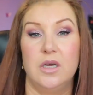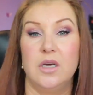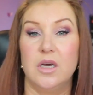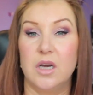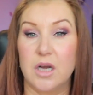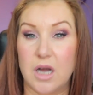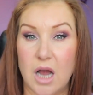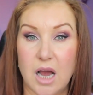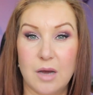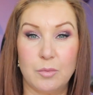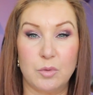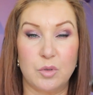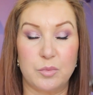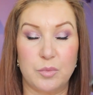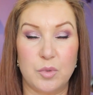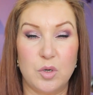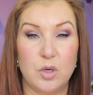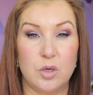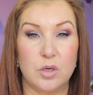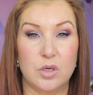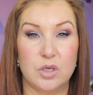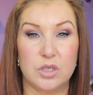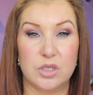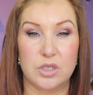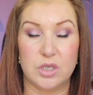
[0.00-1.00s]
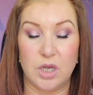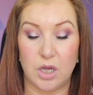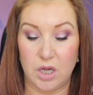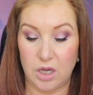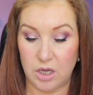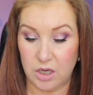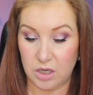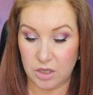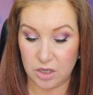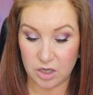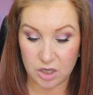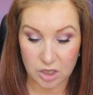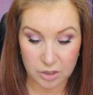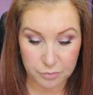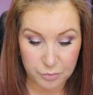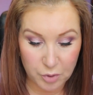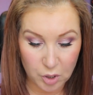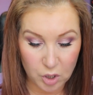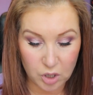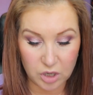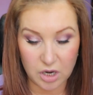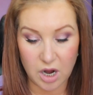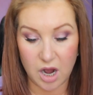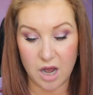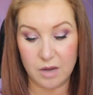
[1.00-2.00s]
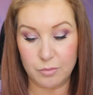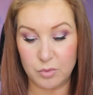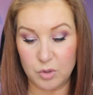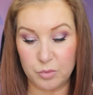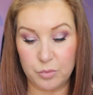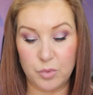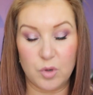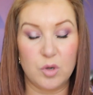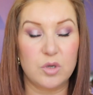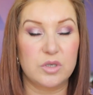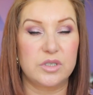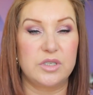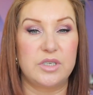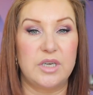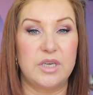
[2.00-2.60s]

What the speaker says: a cardboard box. You could put a cardboard box